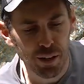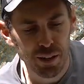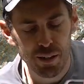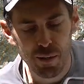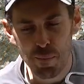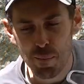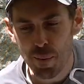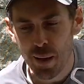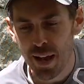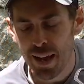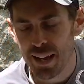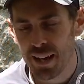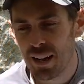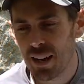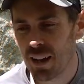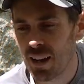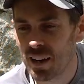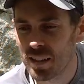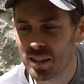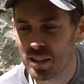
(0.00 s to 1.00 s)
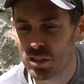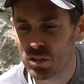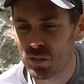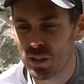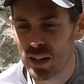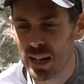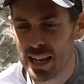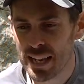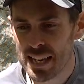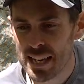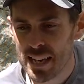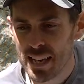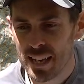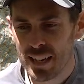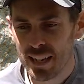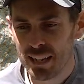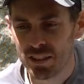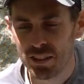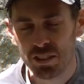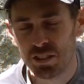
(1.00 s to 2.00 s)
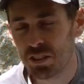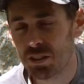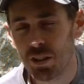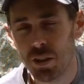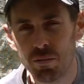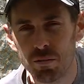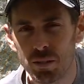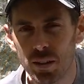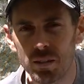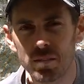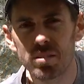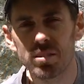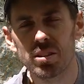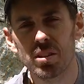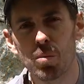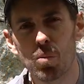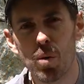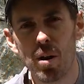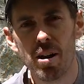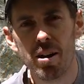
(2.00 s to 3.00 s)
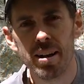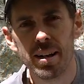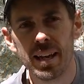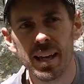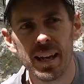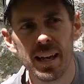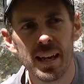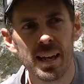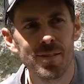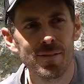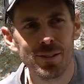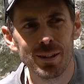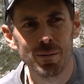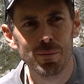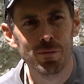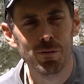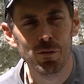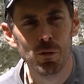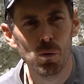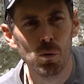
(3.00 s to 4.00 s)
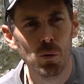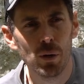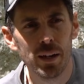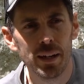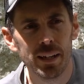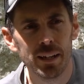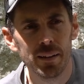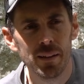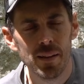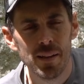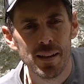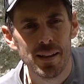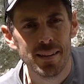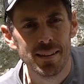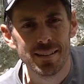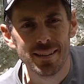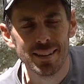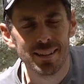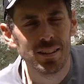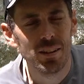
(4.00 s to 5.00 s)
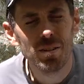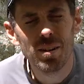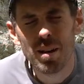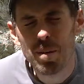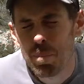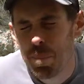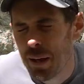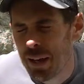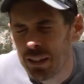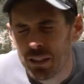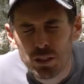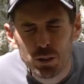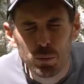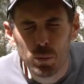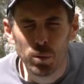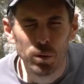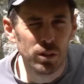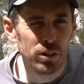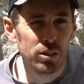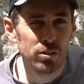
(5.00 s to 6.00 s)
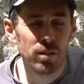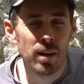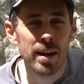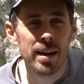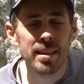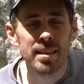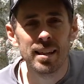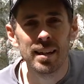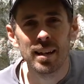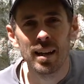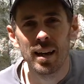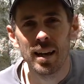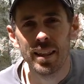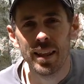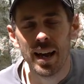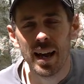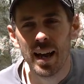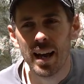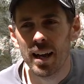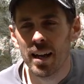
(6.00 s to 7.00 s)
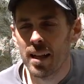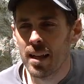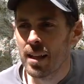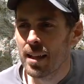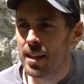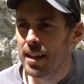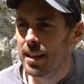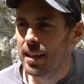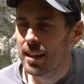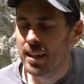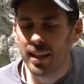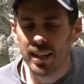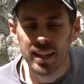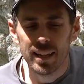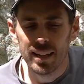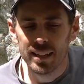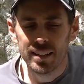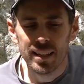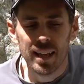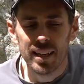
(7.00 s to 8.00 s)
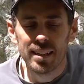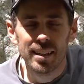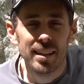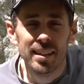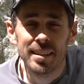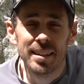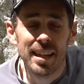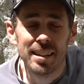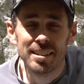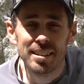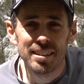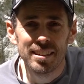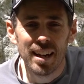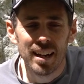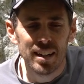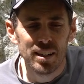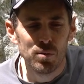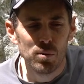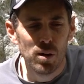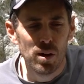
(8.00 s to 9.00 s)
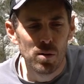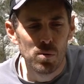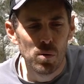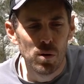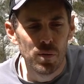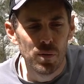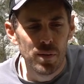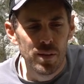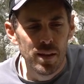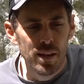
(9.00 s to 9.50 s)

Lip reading: I can pay a harness really is I just don't notice I'm wearing it. Even when I'm falling, there's no like pinch points or anything like that. And that's exactly what I want.